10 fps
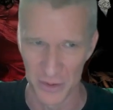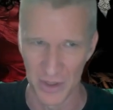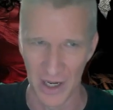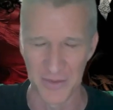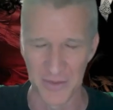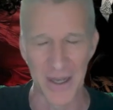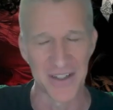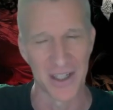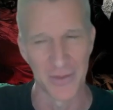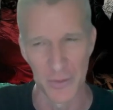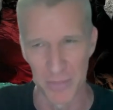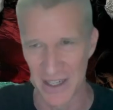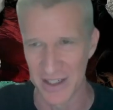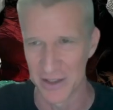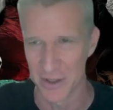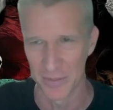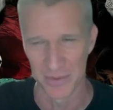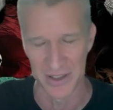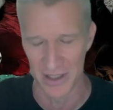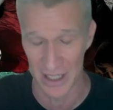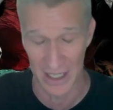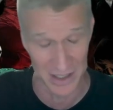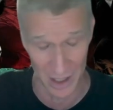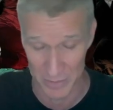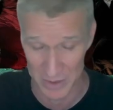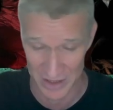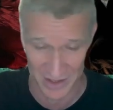I was about to say if you bite into it completely, and I did not mean that as a